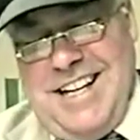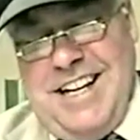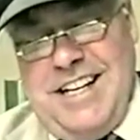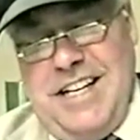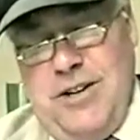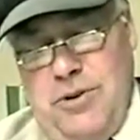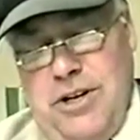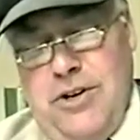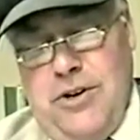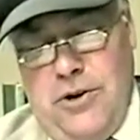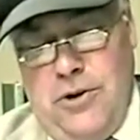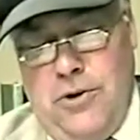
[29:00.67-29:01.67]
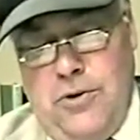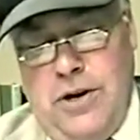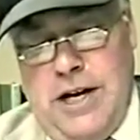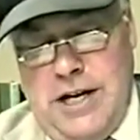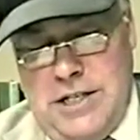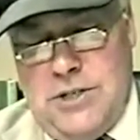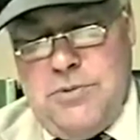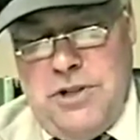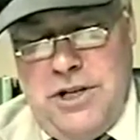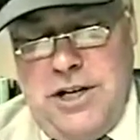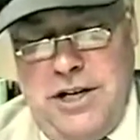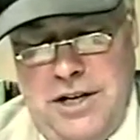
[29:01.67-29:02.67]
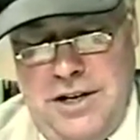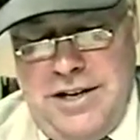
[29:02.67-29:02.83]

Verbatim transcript: and he went OS with a hit.